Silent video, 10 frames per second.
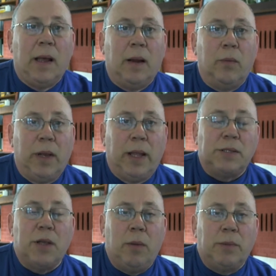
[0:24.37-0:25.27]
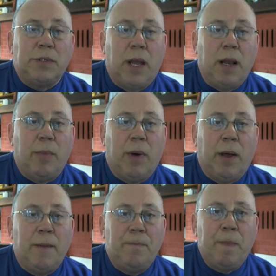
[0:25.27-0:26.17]
relates to almost
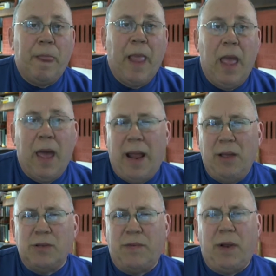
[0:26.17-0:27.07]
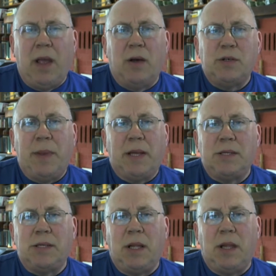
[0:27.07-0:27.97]
anybody. And I use videos because
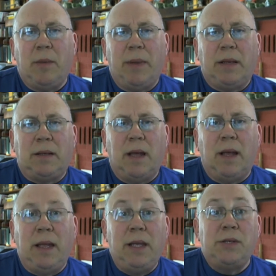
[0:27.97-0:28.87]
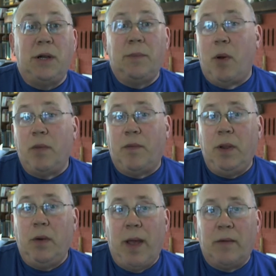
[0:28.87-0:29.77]
it's a little bit easier both for
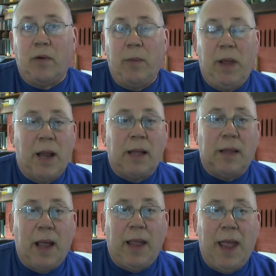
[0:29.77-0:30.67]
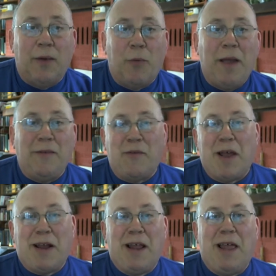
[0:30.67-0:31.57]
you and for me. Not that I can't write. In
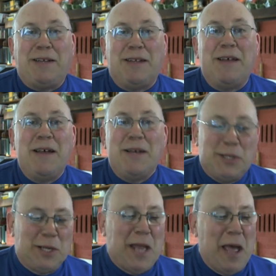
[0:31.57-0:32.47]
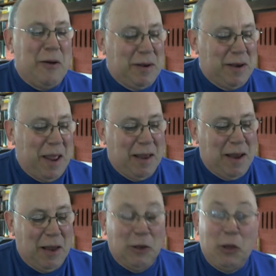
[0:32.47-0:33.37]
fact, I like to sit down
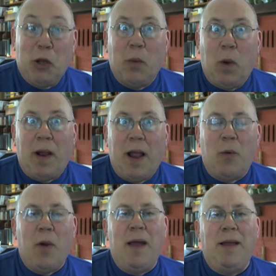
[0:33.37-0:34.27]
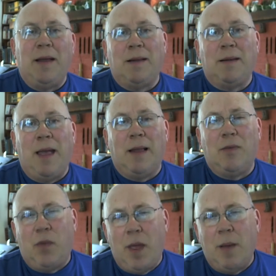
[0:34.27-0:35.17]
and look at what I write
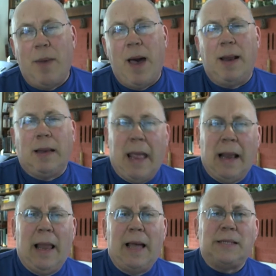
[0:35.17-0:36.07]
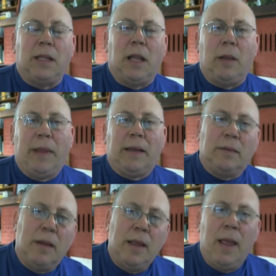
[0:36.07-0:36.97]
and think about it and analyze a little bit
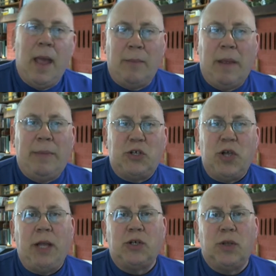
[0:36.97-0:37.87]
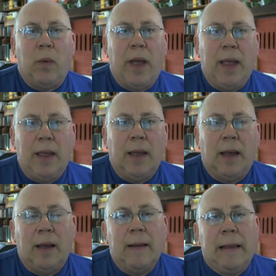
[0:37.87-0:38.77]
and maybe change the way
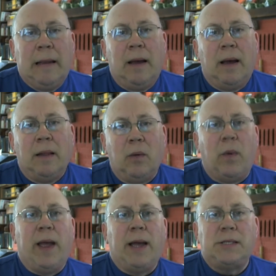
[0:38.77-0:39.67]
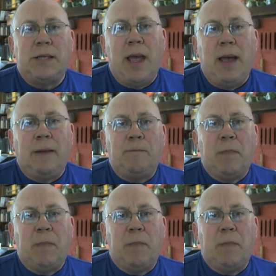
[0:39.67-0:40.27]
I say it